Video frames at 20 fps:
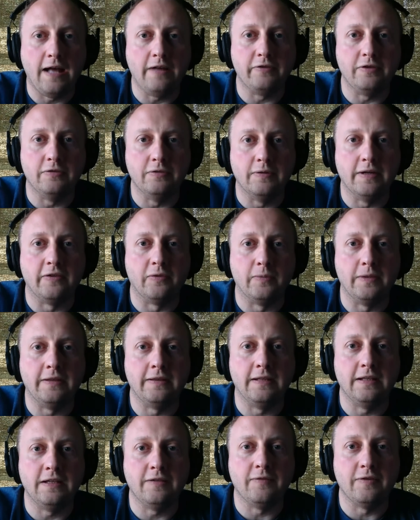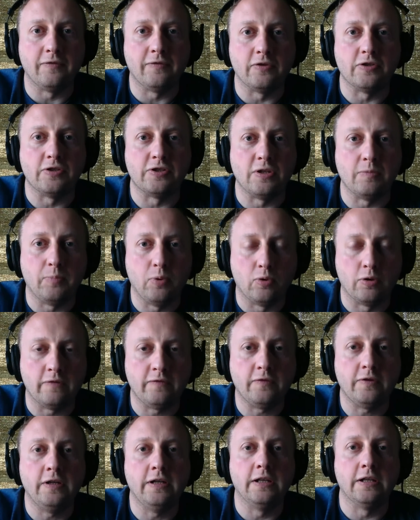value as we think of it for the
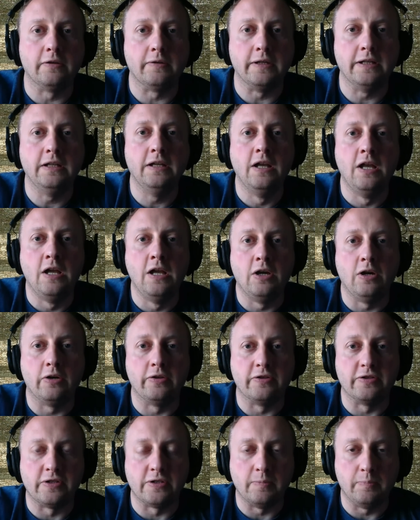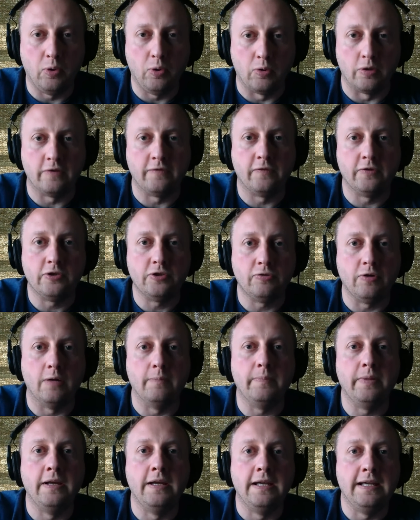support for Hillary or the support for
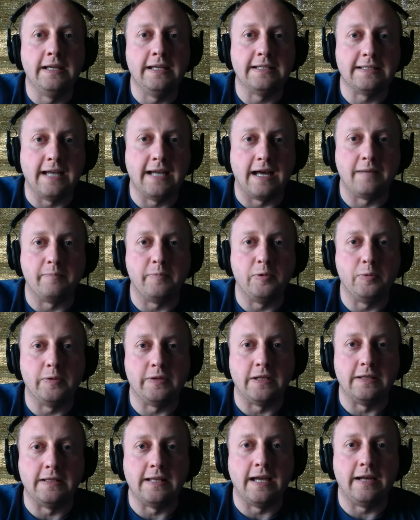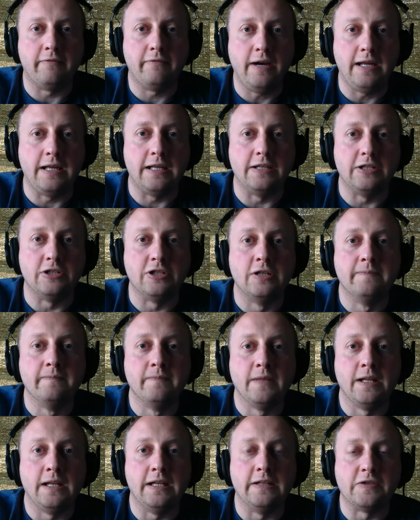Trump has got to be within that range.
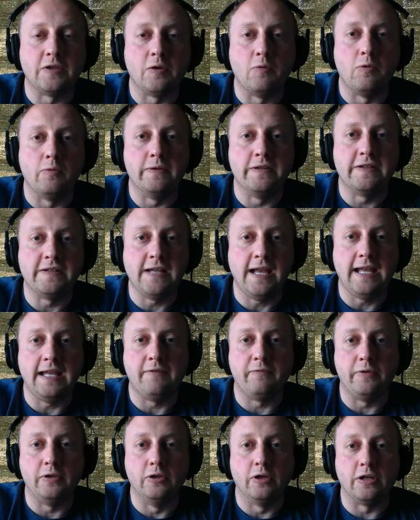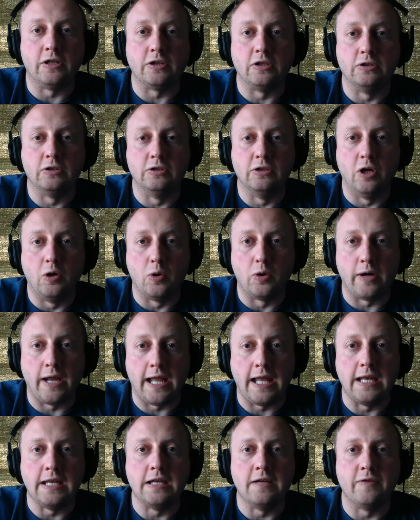And so when we say, if we look at the lower
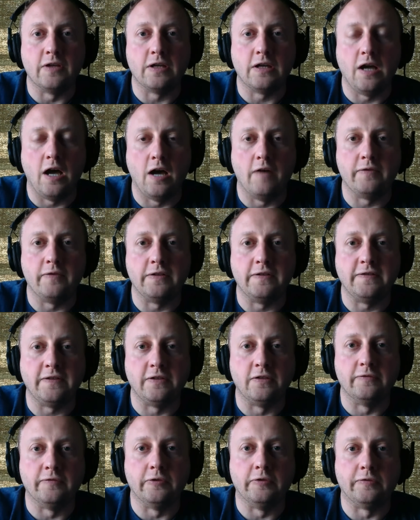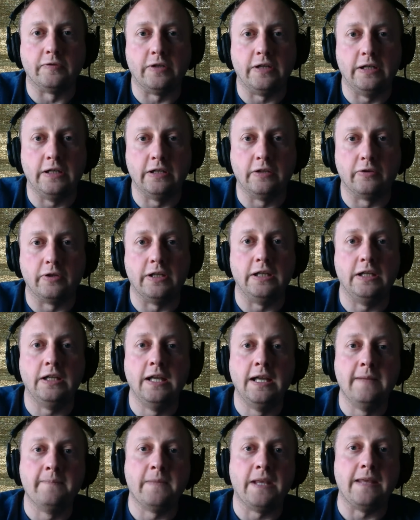end of the confidence interval for
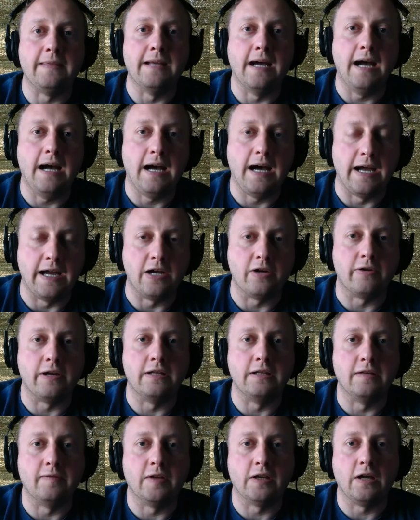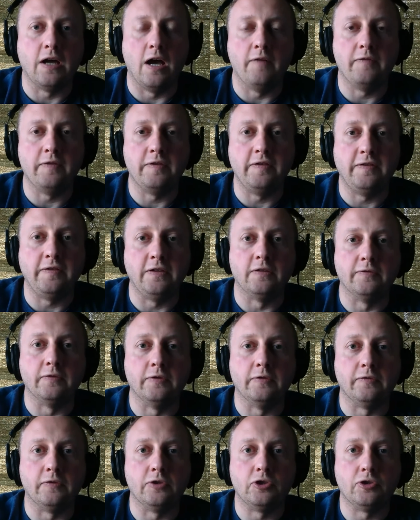Hillary and the higher end of the confidence
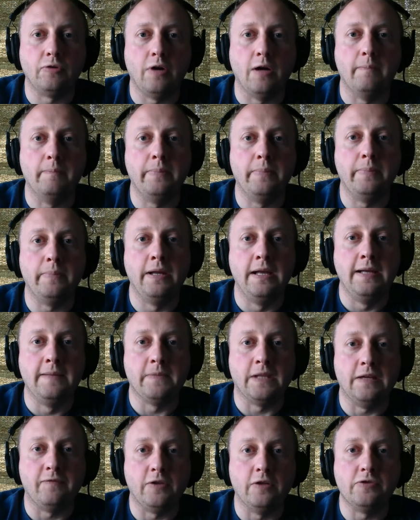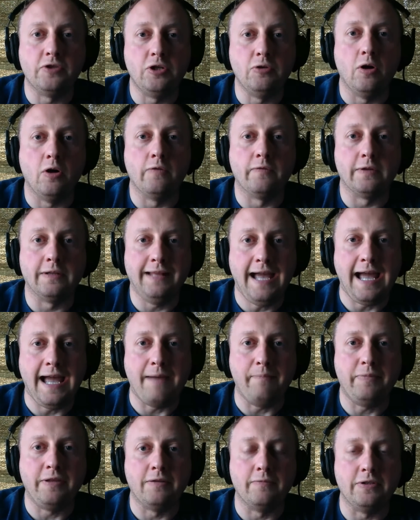interval for Trump, if those two
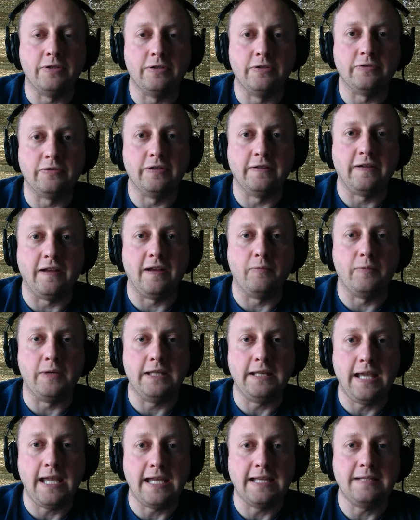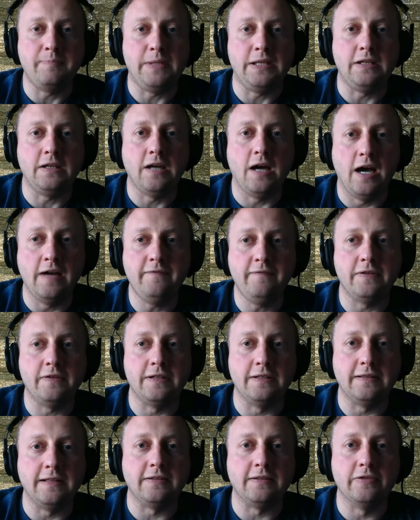overlap, then we usually say we can't be
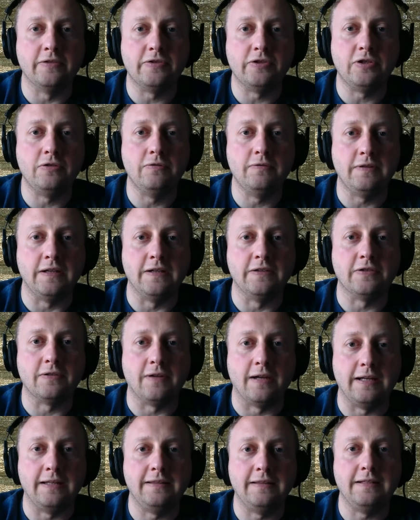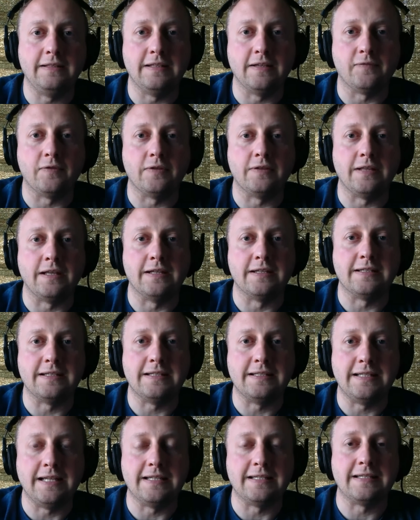confident that those two things are anything different than a
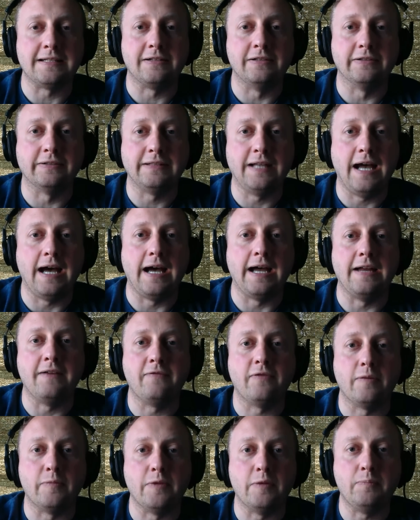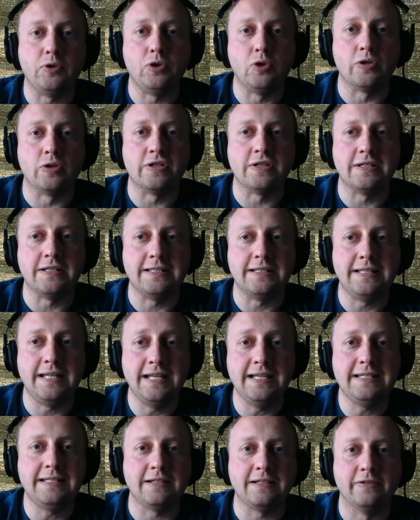statistical tie from the pure
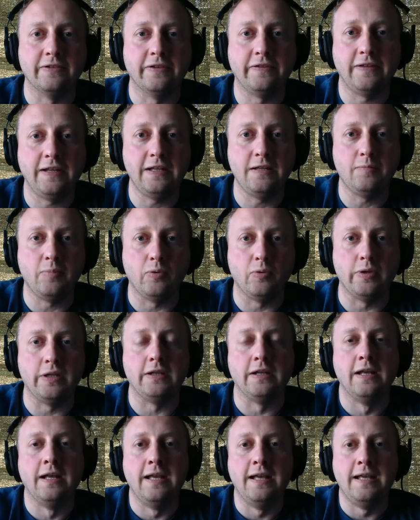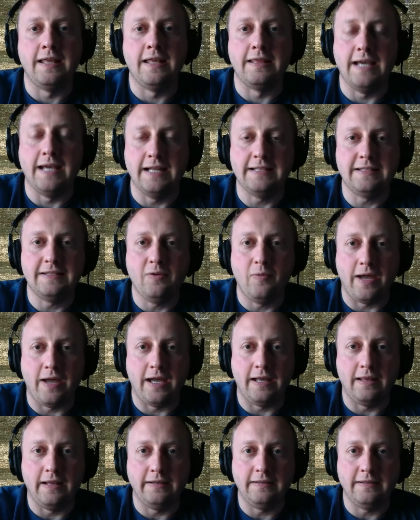statistical standpoint. That's the way
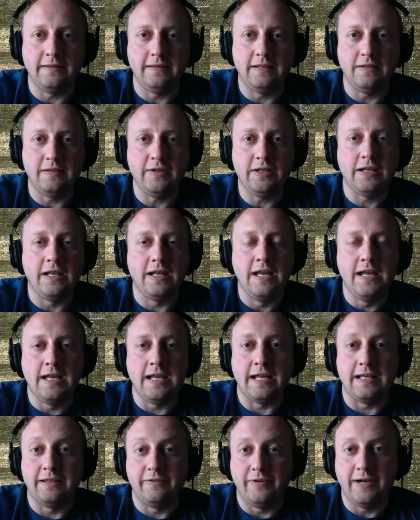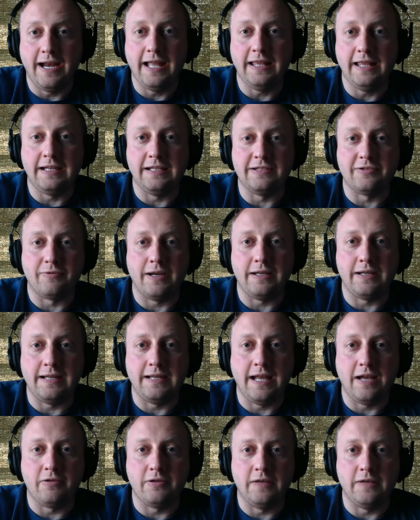I like to think of it. And the reality is right
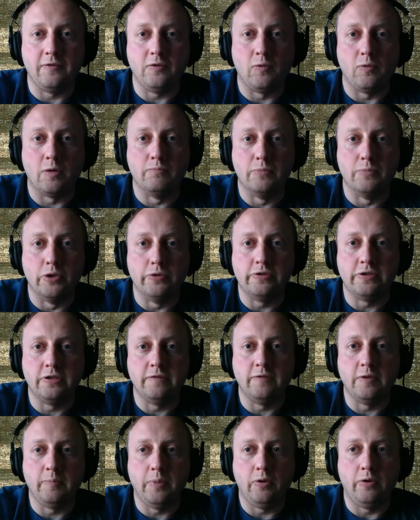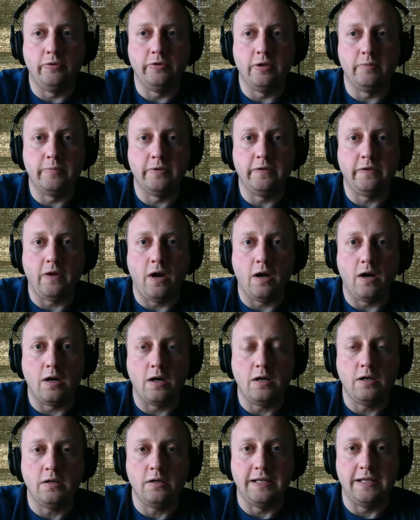now, given where most of the poll numbers
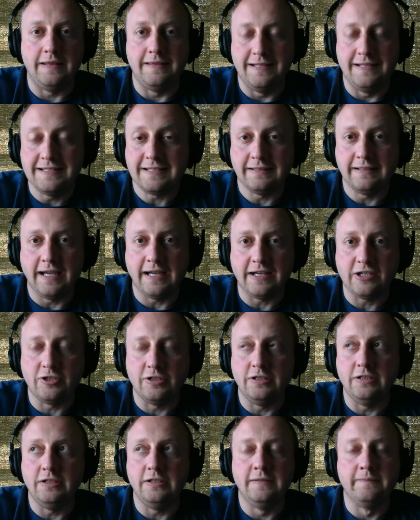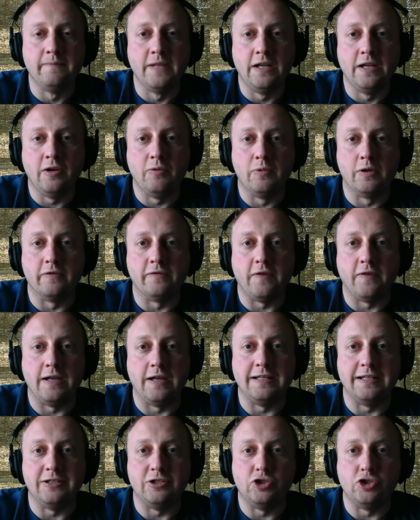are in this election, we're
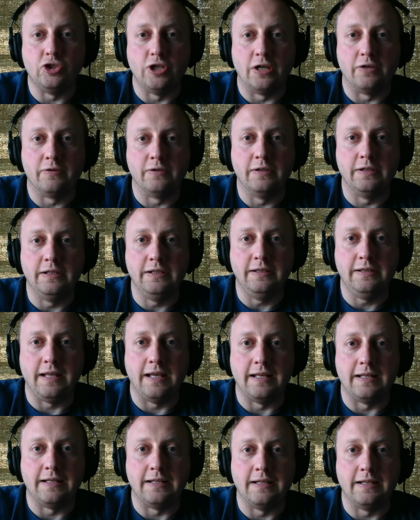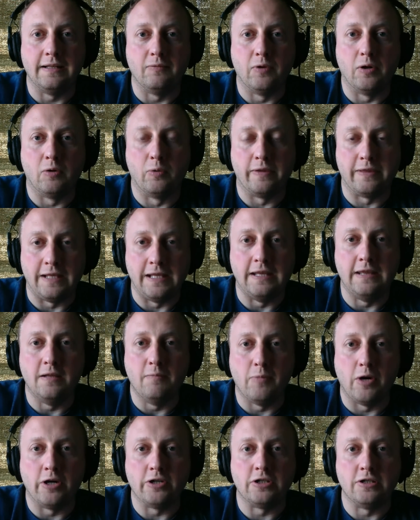finding generally that we're within
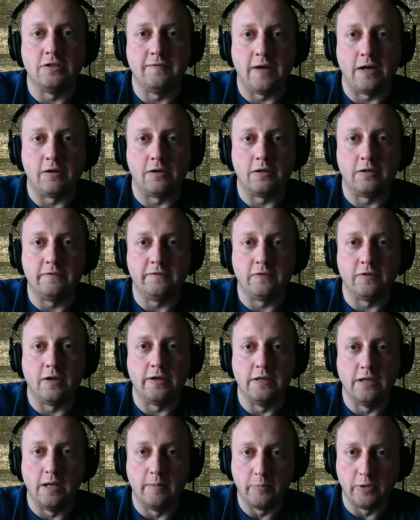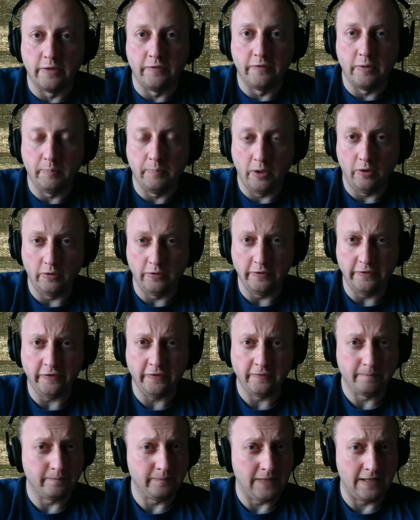the margin of error for a number of the
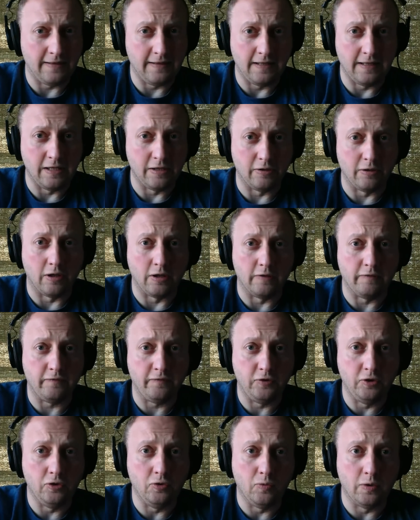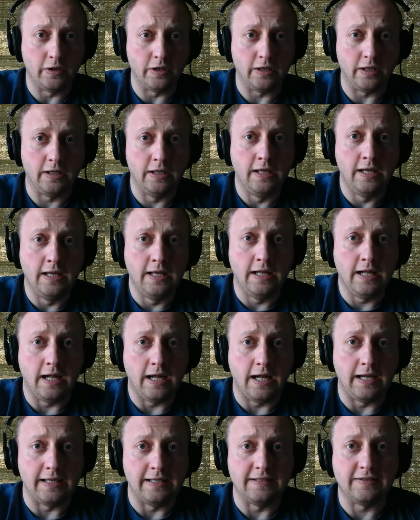polls. And then there are a few where
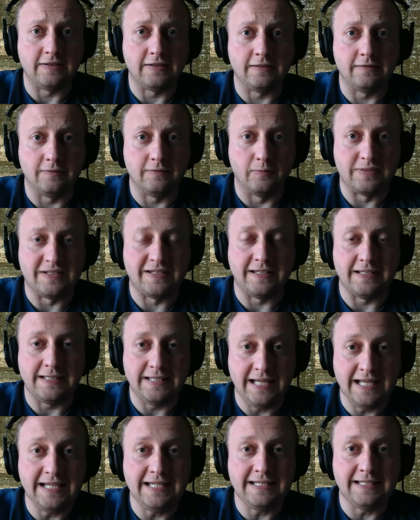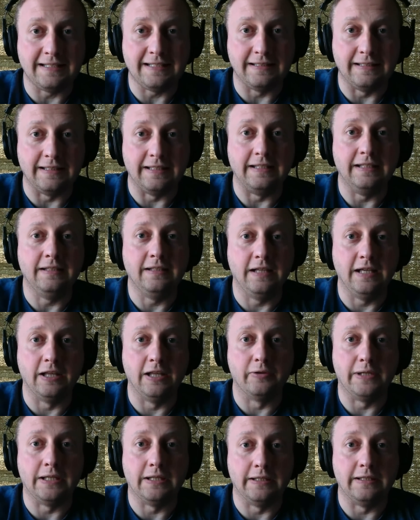it's statistically,
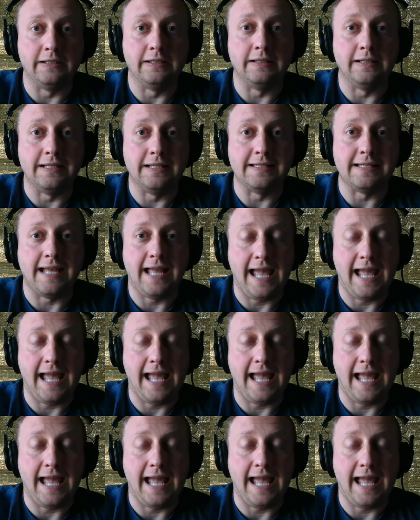Hillary Clinton is